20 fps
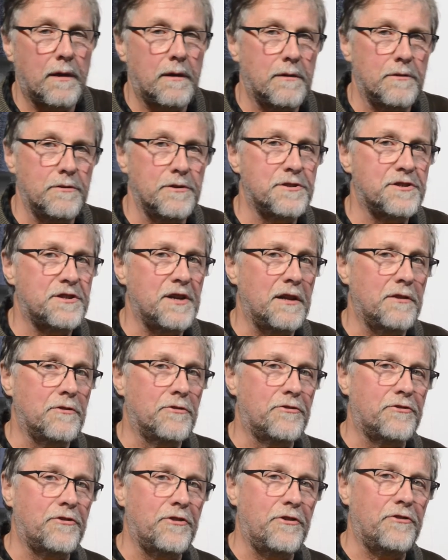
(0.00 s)
This
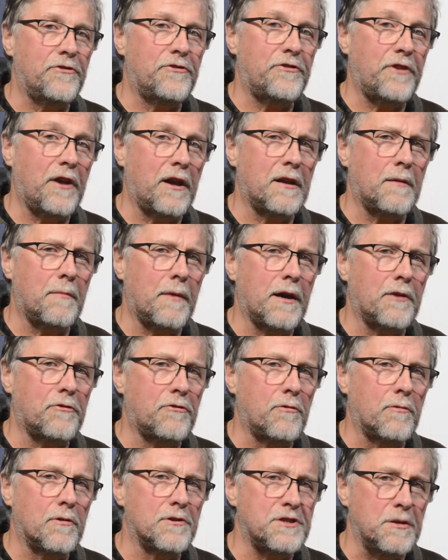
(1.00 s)
sentence is tantamount
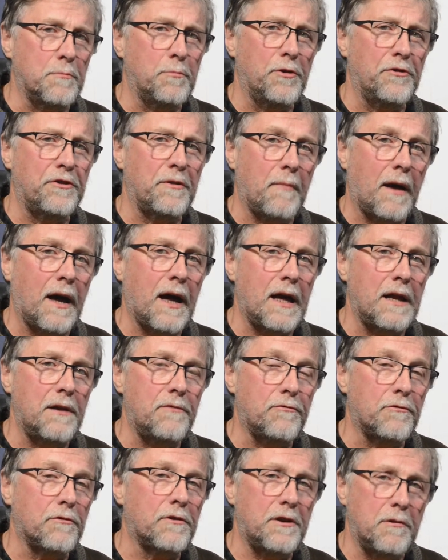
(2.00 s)
to a simple demand
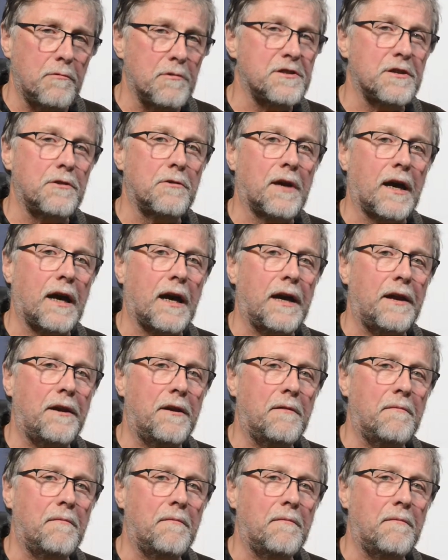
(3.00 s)
for a QSL card.